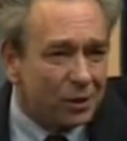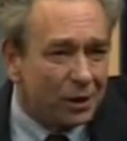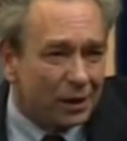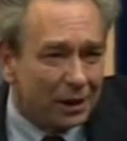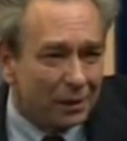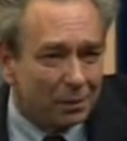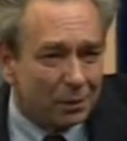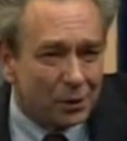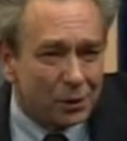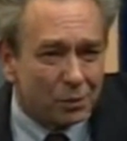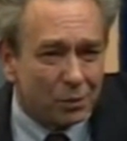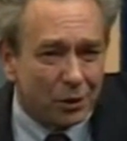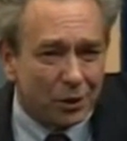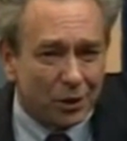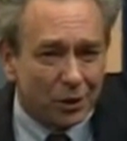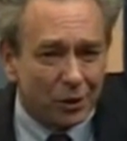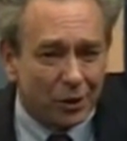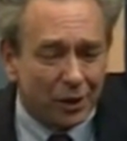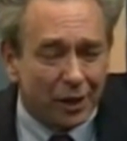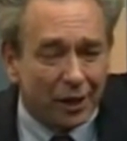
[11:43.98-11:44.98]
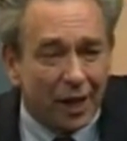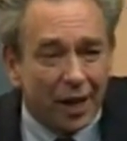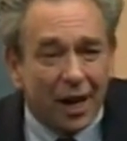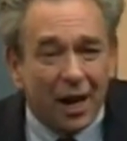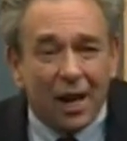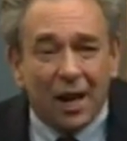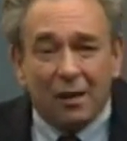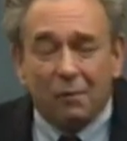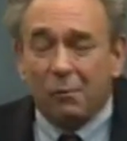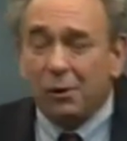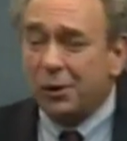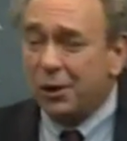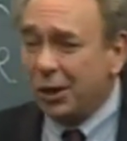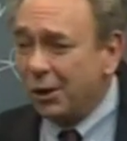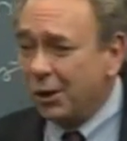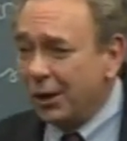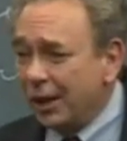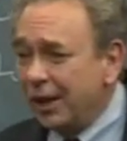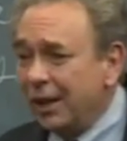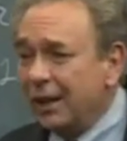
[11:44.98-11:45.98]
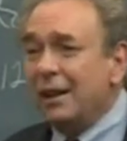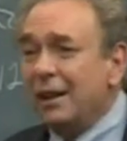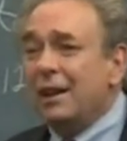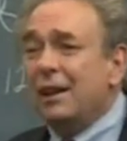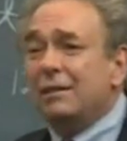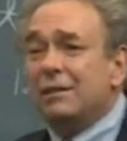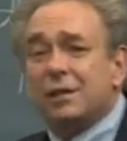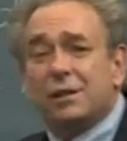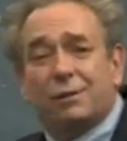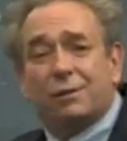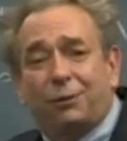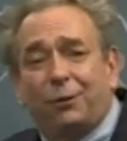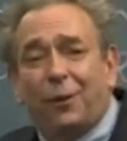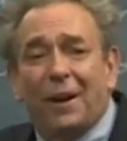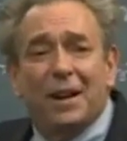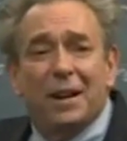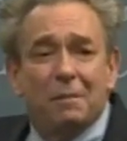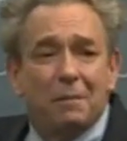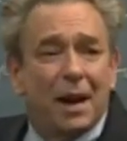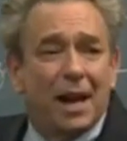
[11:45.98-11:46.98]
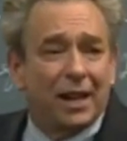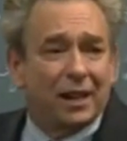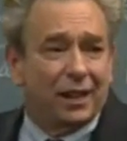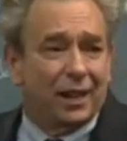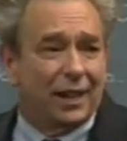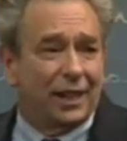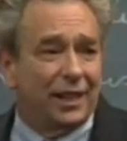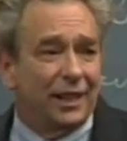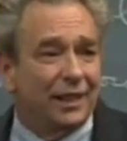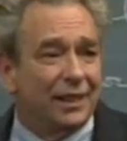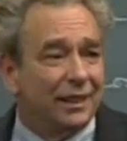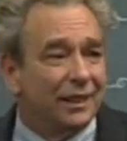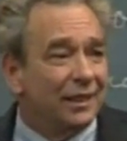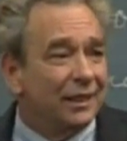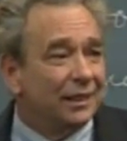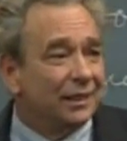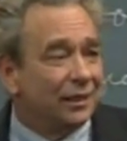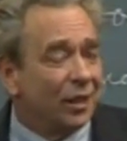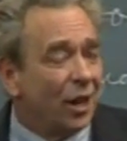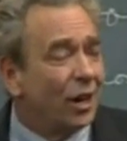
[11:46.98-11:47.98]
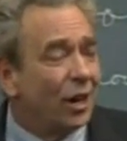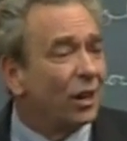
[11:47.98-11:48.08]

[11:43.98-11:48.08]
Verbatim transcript: liberals were doing, were doing was fundamentally not